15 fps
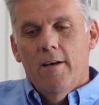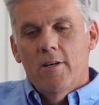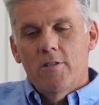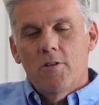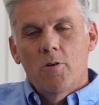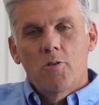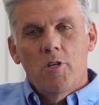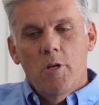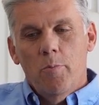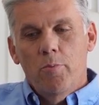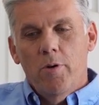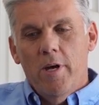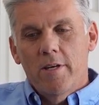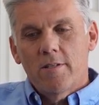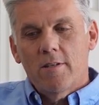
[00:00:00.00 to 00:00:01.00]
Associated
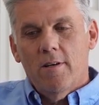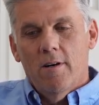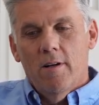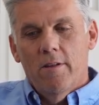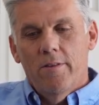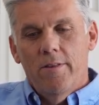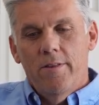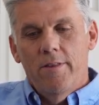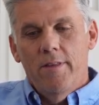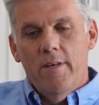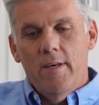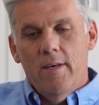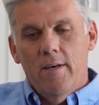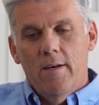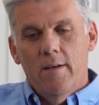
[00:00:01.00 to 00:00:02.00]
Press called
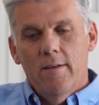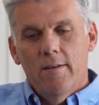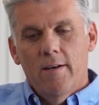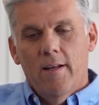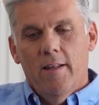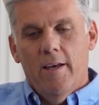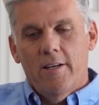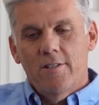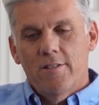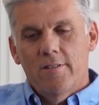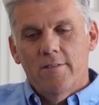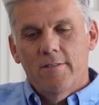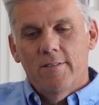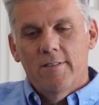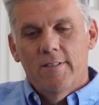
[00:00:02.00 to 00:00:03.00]
the
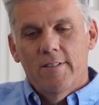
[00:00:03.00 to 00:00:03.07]
election.